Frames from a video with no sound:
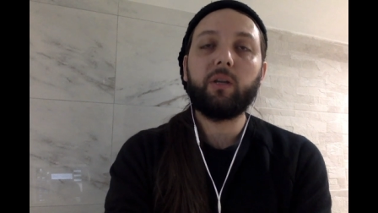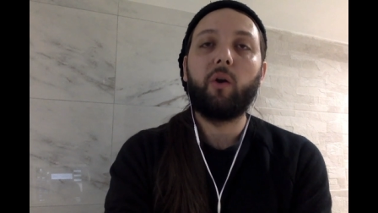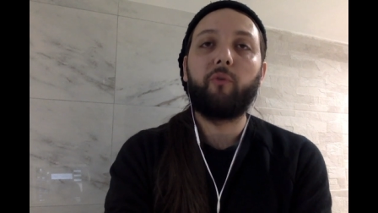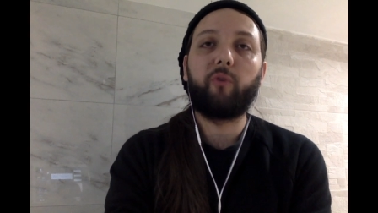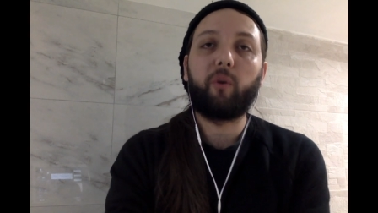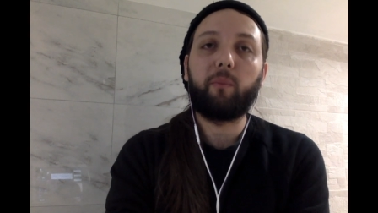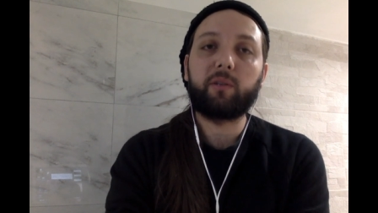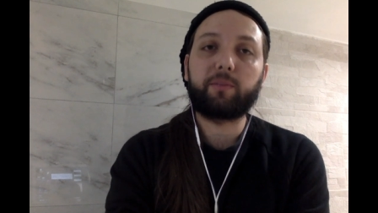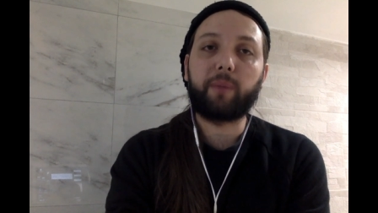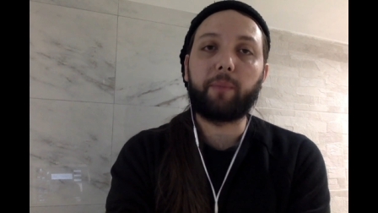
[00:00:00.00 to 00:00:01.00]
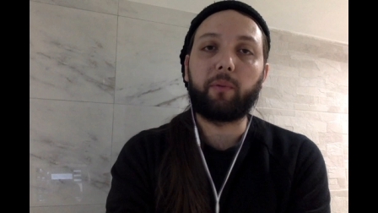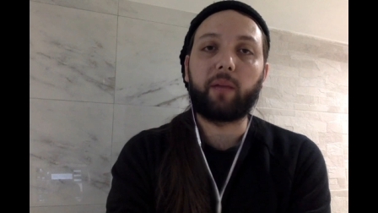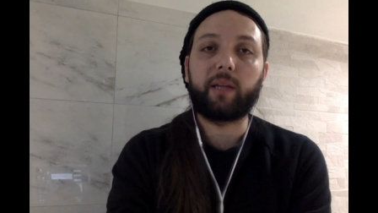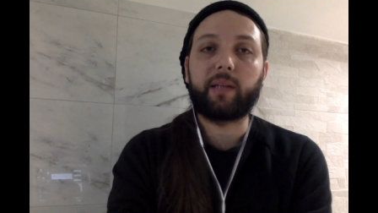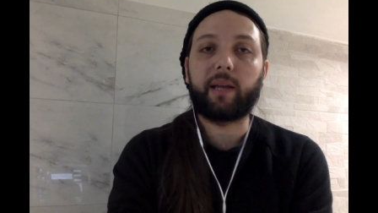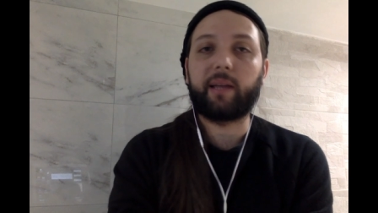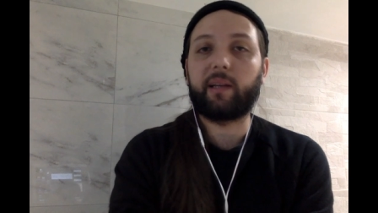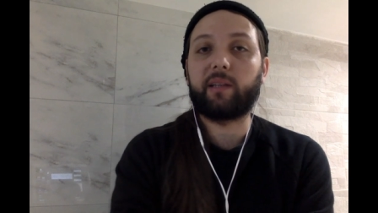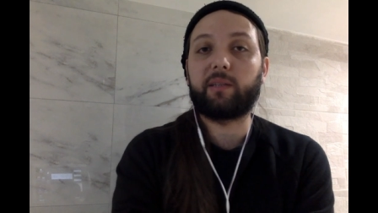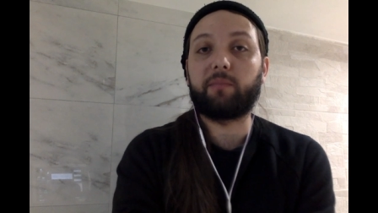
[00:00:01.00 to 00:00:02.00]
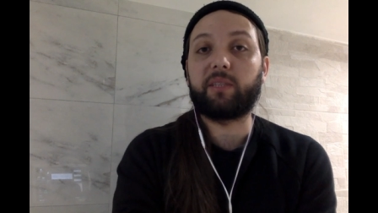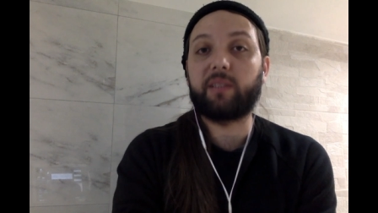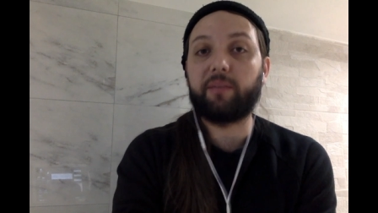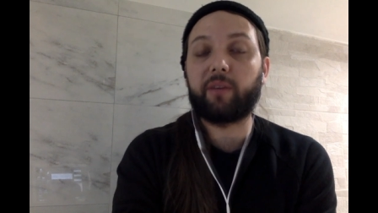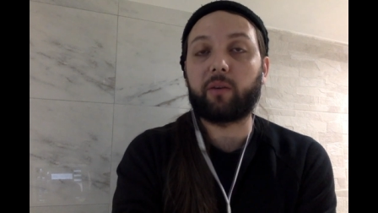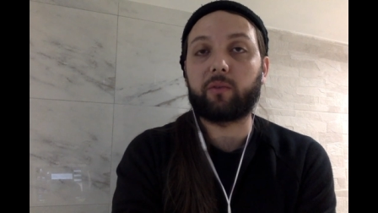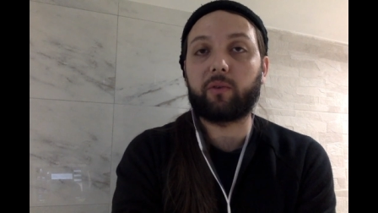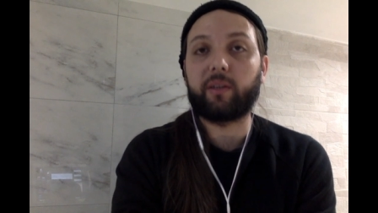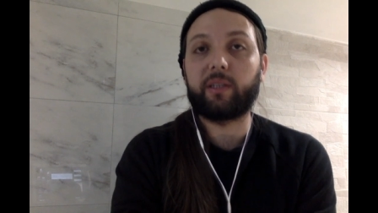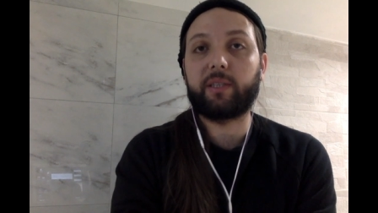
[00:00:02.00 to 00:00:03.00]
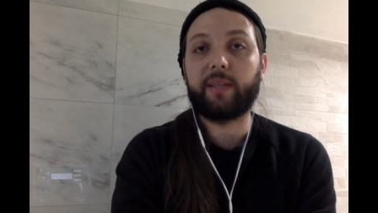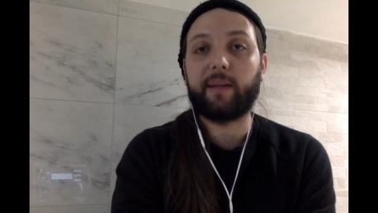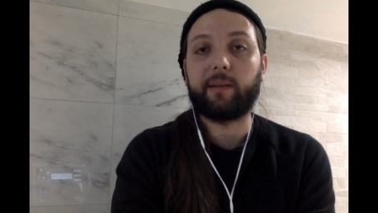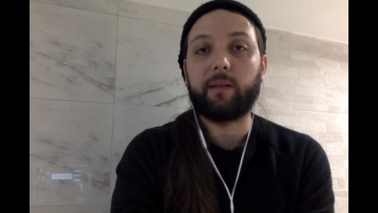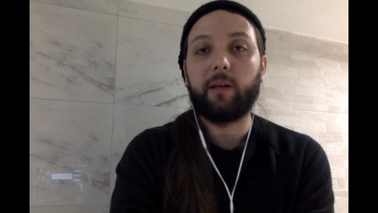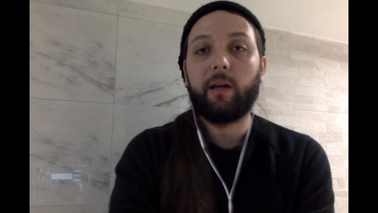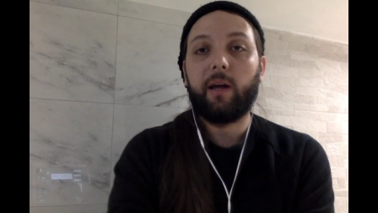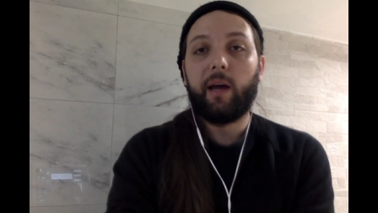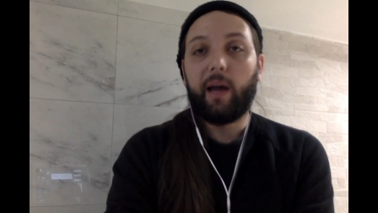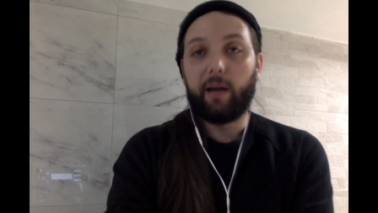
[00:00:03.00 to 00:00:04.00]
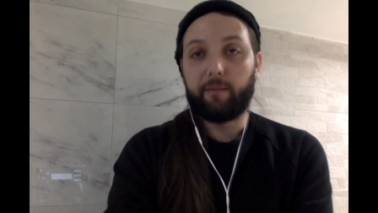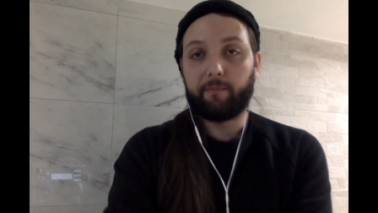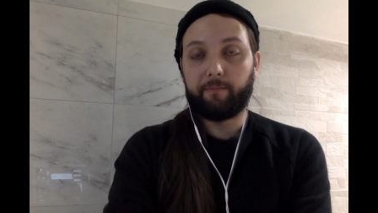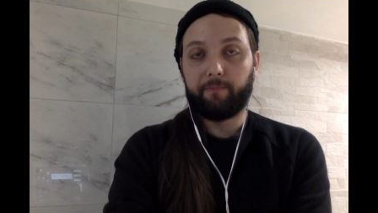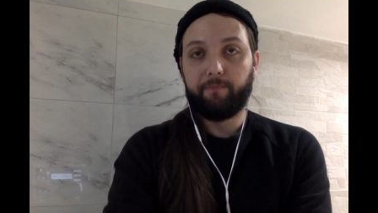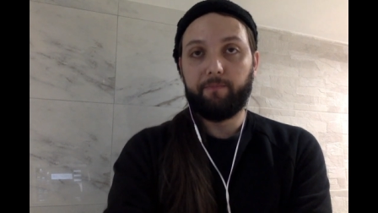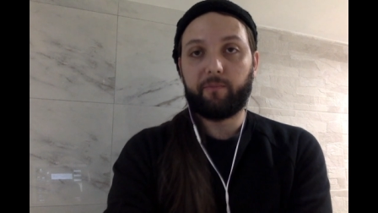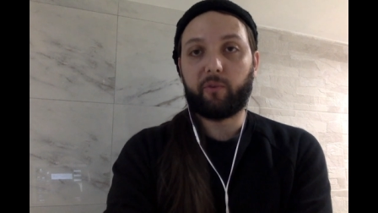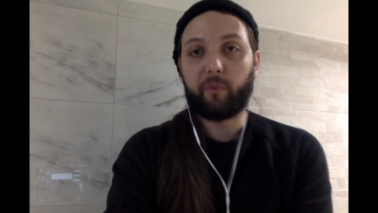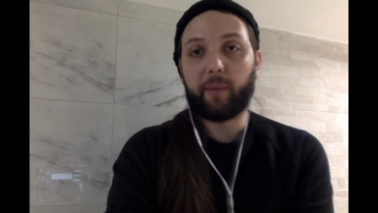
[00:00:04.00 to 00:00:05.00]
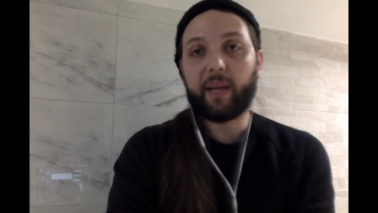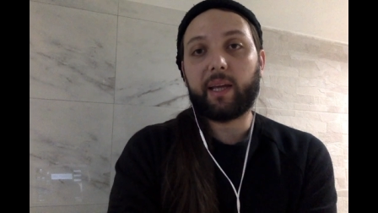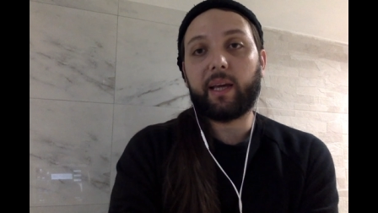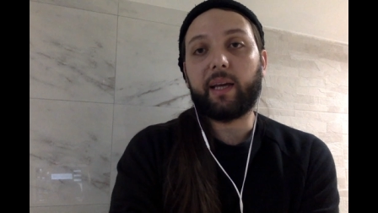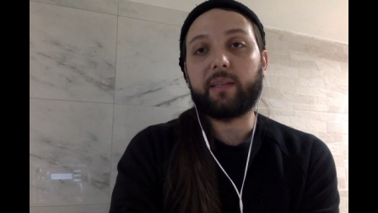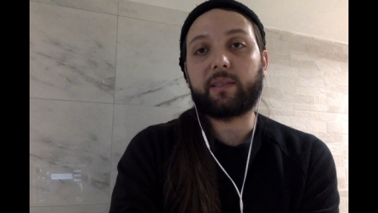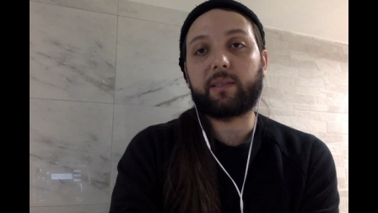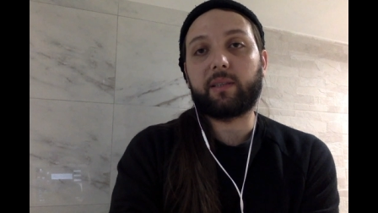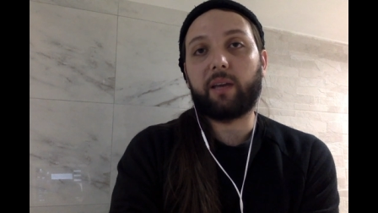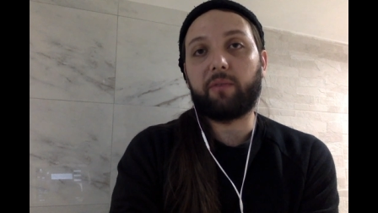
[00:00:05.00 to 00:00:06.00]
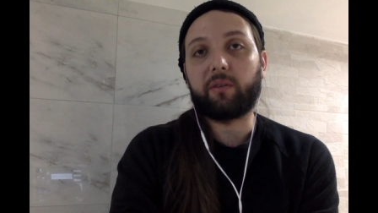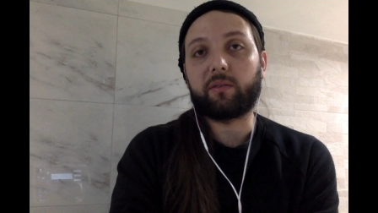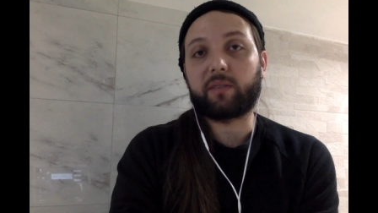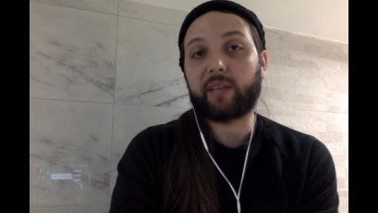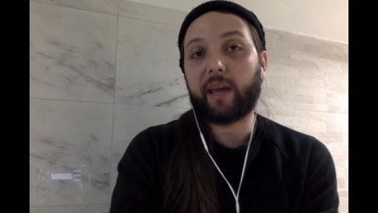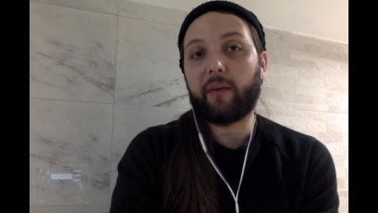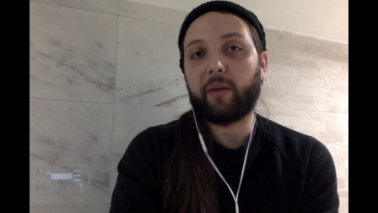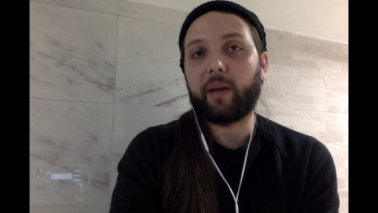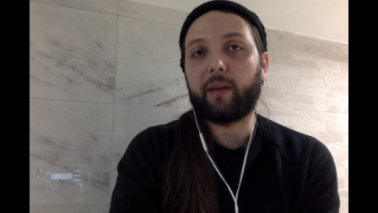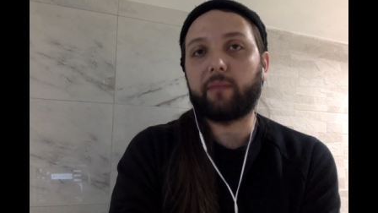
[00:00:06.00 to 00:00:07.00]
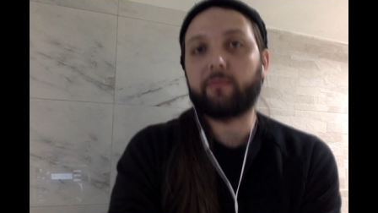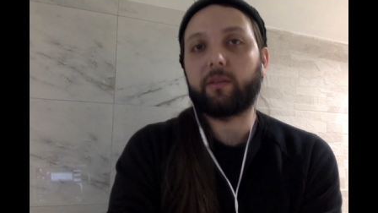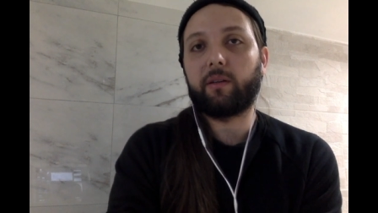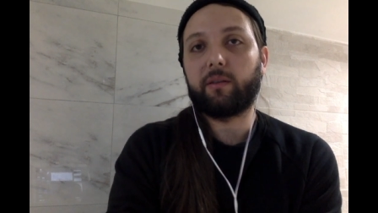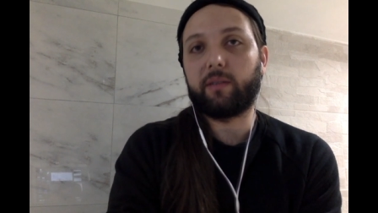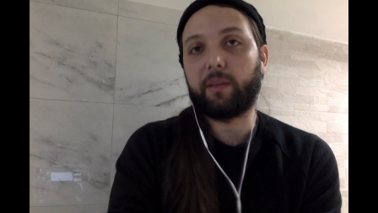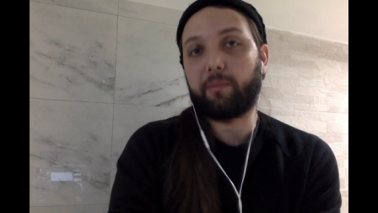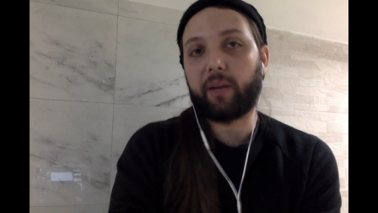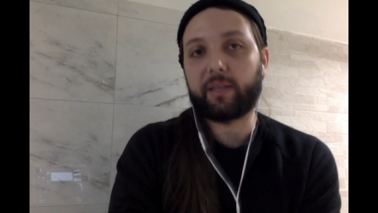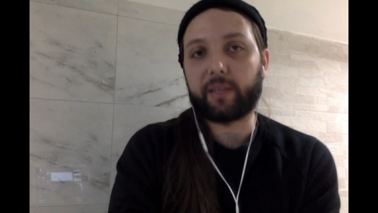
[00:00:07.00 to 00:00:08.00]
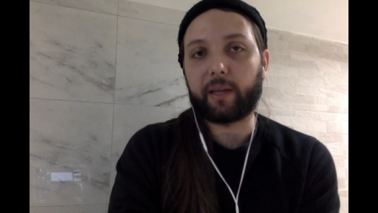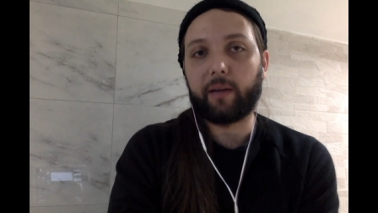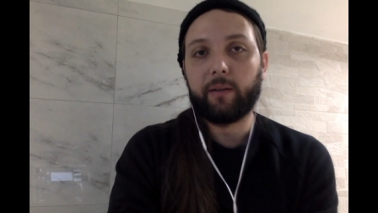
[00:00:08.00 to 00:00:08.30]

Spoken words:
For most people, antinatalism is difficult to understand, and for many, it's even scary and depressing.